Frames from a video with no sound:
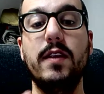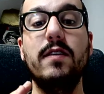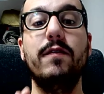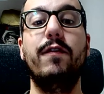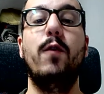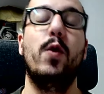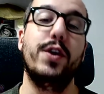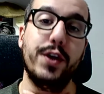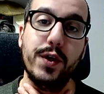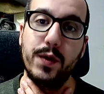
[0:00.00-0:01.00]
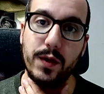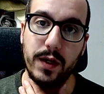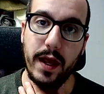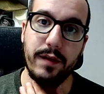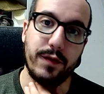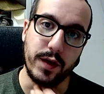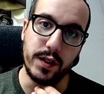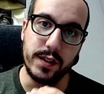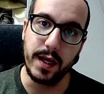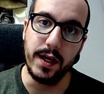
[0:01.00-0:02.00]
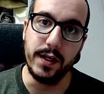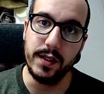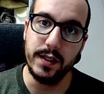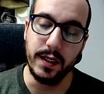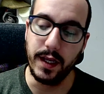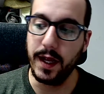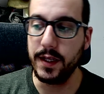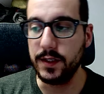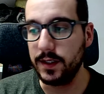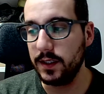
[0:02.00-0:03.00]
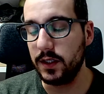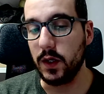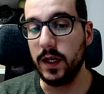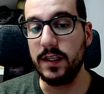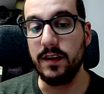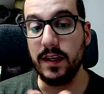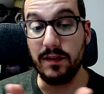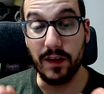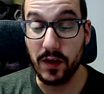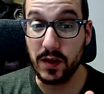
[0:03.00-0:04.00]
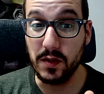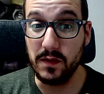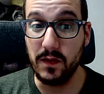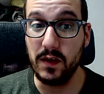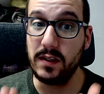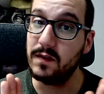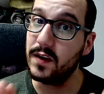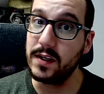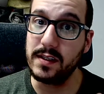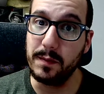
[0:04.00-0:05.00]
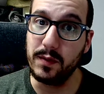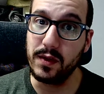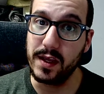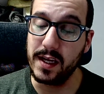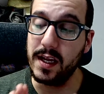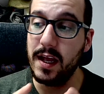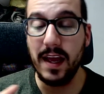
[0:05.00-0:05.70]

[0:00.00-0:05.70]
for you and for your scale. Yeah, you see? So it's very useful. It's a very simple thing.